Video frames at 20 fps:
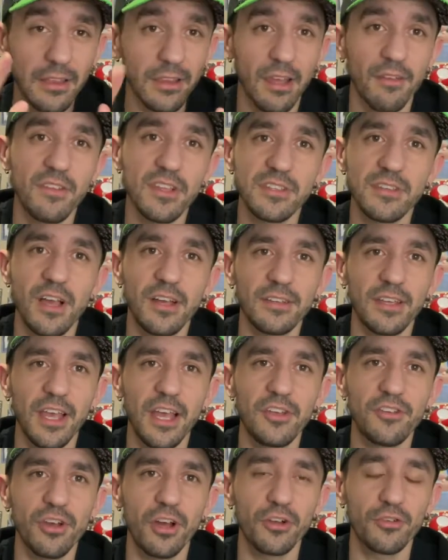love the Sonic the
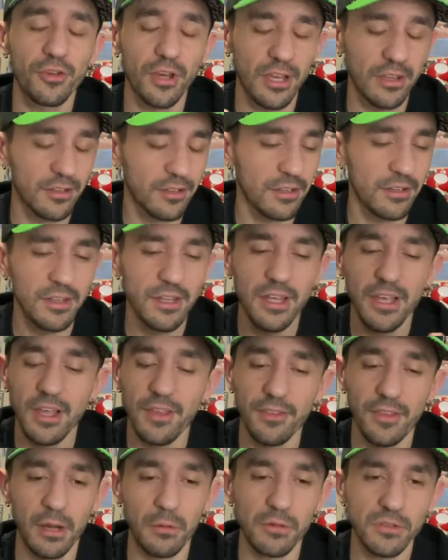Hedgehog trailer.
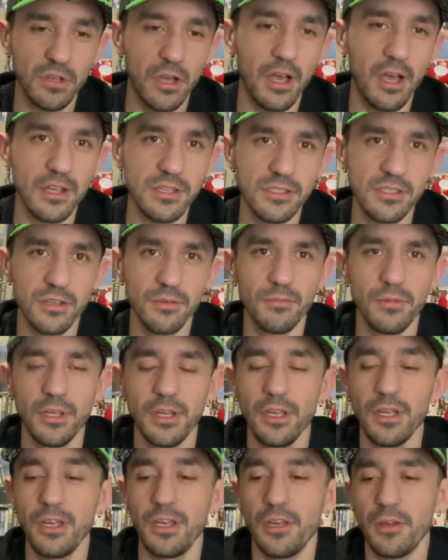Thought it was awesome,
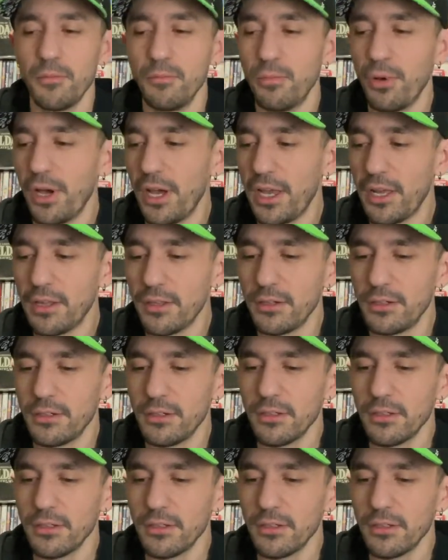but